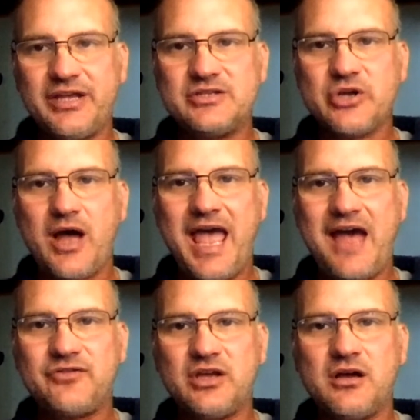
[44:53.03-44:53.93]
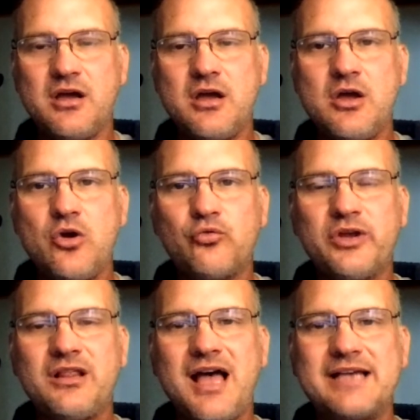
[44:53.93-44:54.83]
And so I have to
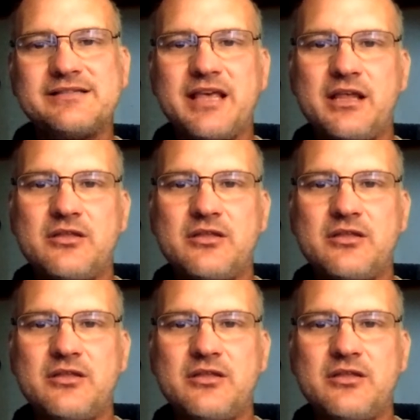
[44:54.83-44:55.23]
realize that